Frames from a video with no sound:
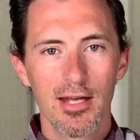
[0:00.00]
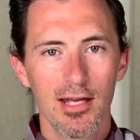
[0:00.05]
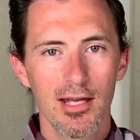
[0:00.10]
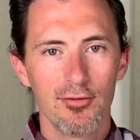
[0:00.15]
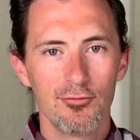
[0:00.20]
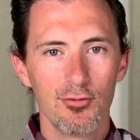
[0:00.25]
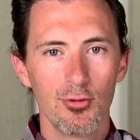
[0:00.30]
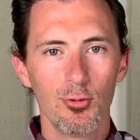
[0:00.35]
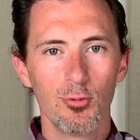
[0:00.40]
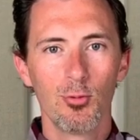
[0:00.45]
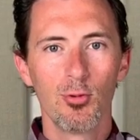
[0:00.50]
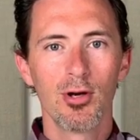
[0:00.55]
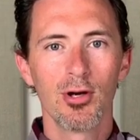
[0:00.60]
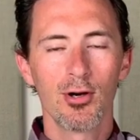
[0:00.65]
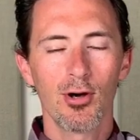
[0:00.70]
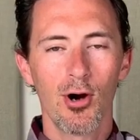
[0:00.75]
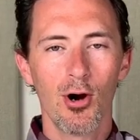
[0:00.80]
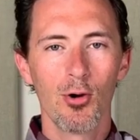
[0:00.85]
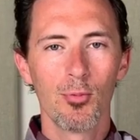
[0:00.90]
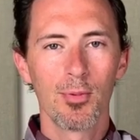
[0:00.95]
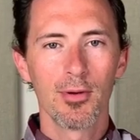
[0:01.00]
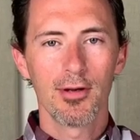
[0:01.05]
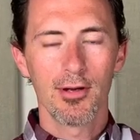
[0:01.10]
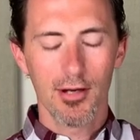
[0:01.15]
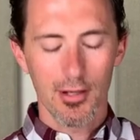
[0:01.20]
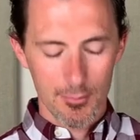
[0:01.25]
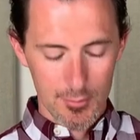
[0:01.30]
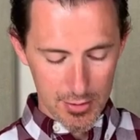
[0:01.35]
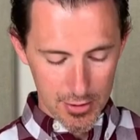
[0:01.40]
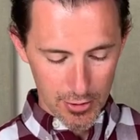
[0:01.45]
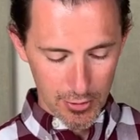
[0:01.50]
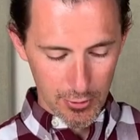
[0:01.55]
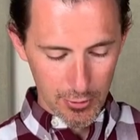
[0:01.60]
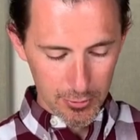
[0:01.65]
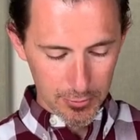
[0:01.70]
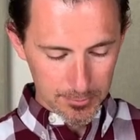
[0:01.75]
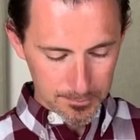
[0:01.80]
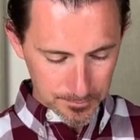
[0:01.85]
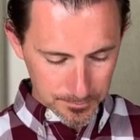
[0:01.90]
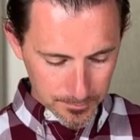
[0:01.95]
if you will, open up
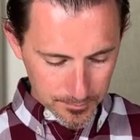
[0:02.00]
to